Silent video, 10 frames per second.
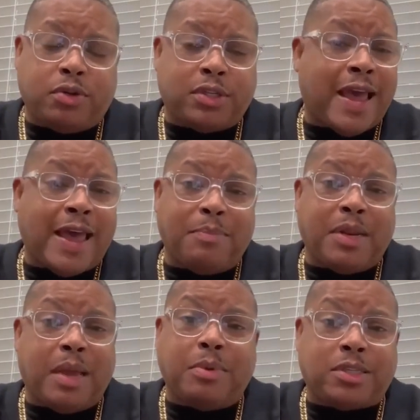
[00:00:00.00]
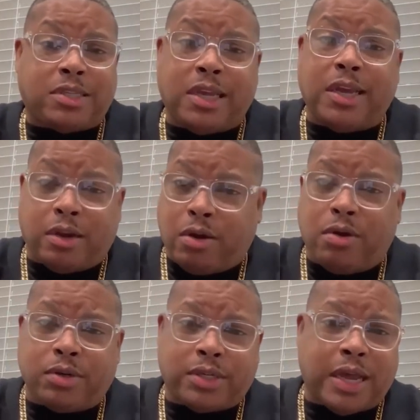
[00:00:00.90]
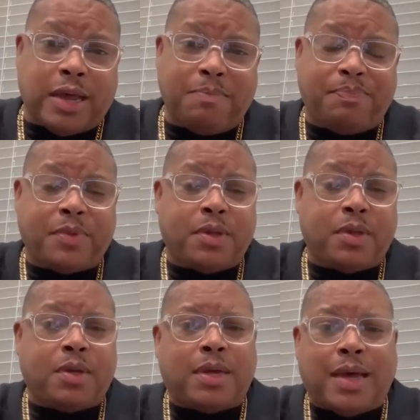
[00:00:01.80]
surgery is I hadn't been able to sing in a long time.